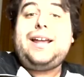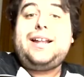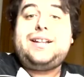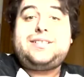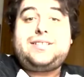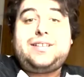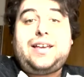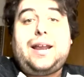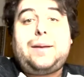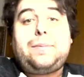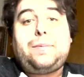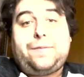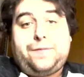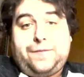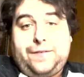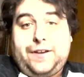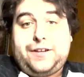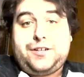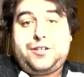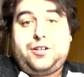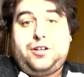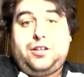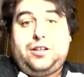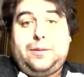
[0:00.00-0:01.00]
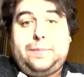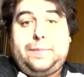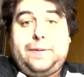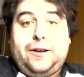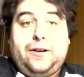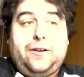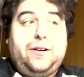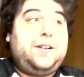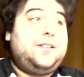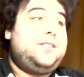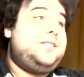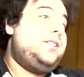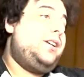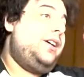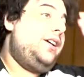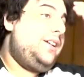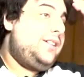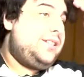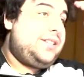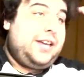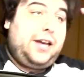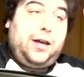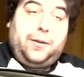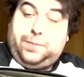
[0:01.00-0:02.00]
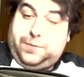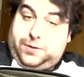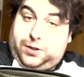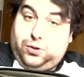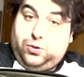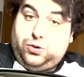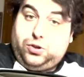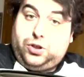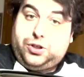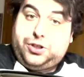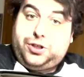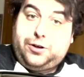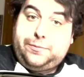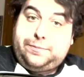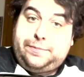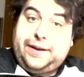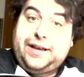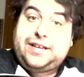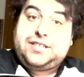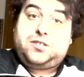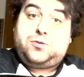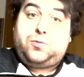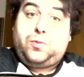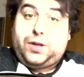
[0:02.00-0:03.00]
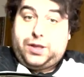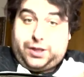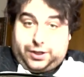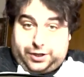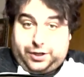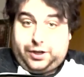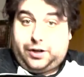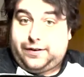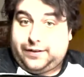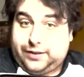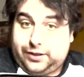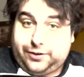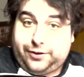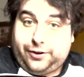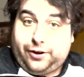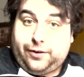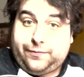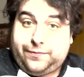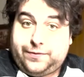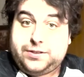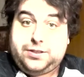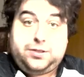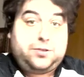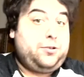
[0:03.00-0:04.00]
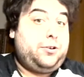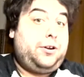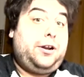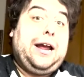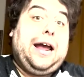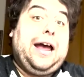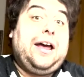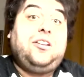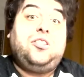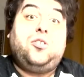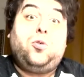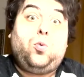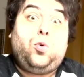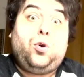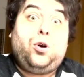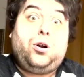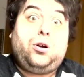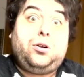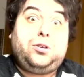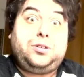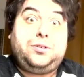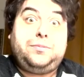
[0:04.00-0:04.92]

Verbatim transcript: it's got a professional appearance to help you look your best, whether you're in the office or you're out in the world.